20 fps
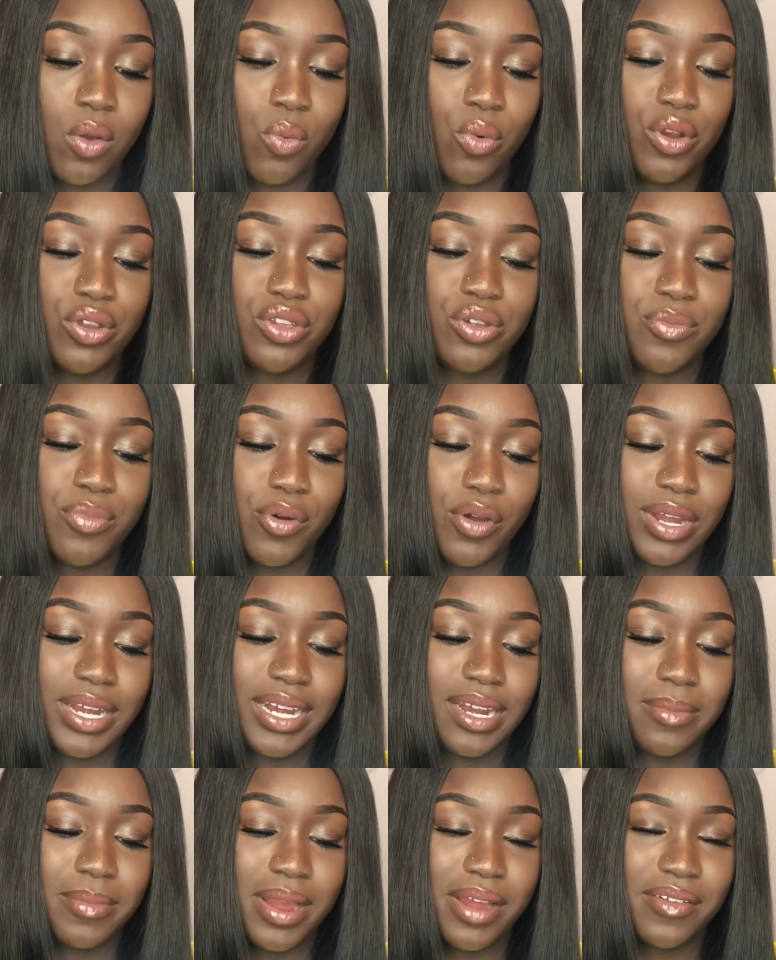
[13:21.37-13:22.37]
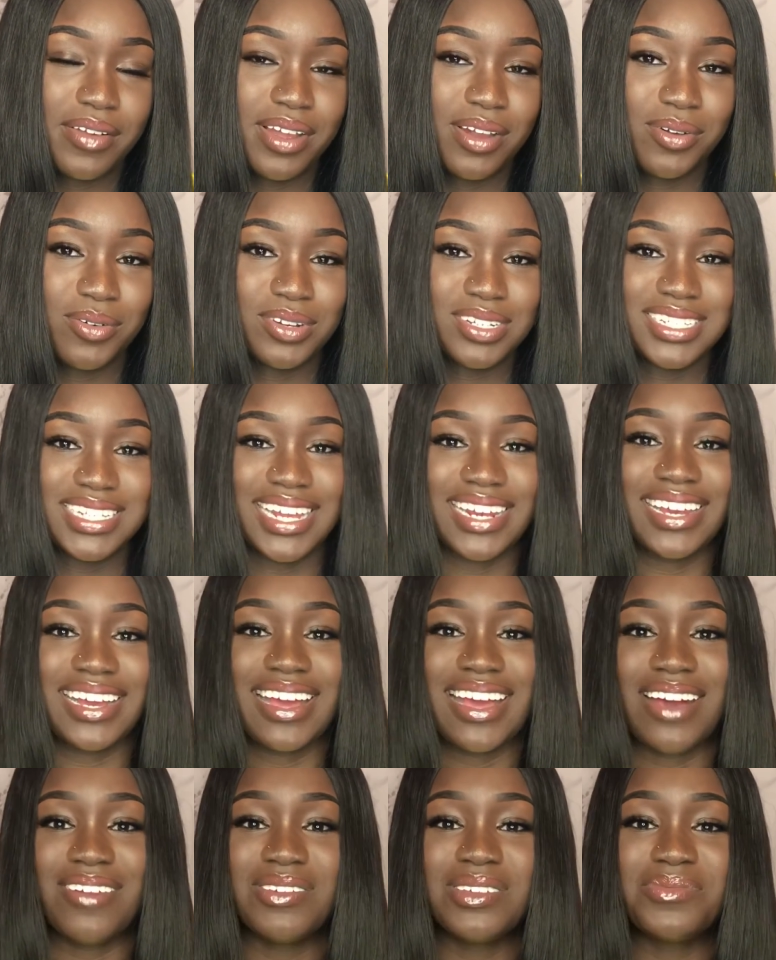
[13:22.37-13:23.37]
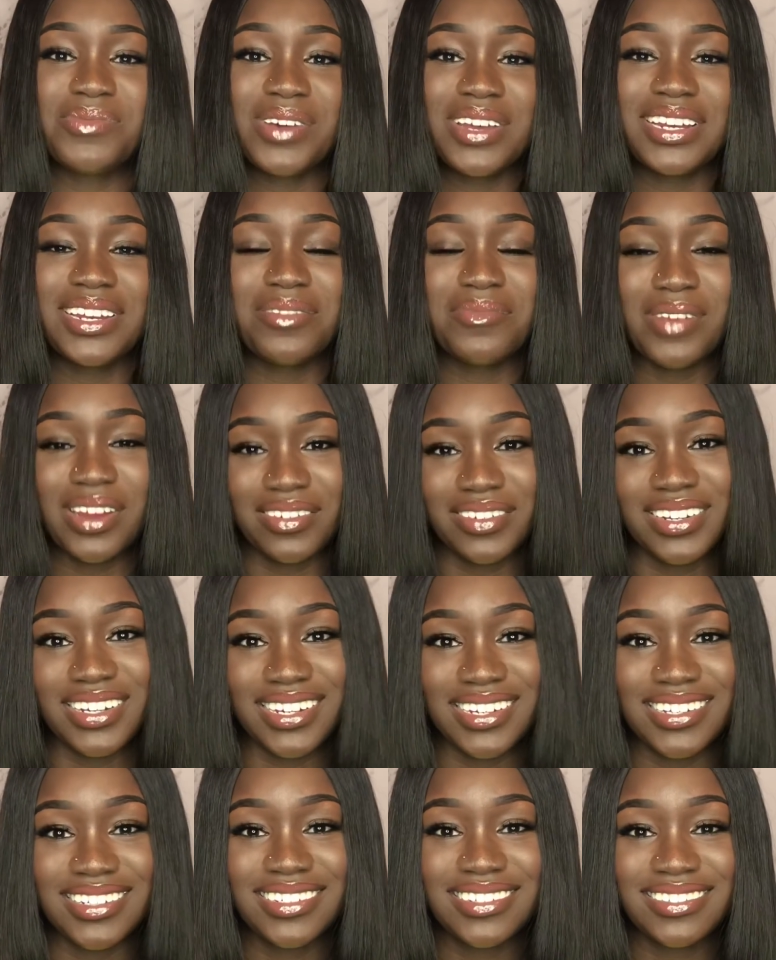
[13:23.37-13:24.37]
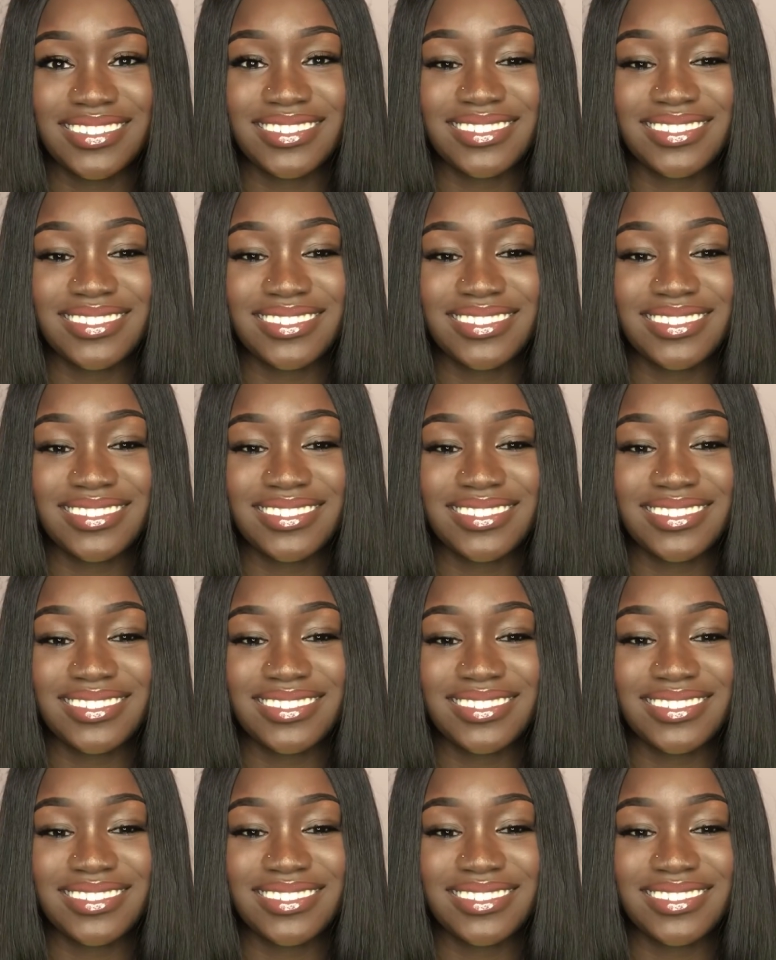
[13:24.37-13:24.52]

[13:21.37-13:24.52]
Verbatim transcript: Were you born in America or Senegal? I was born in America.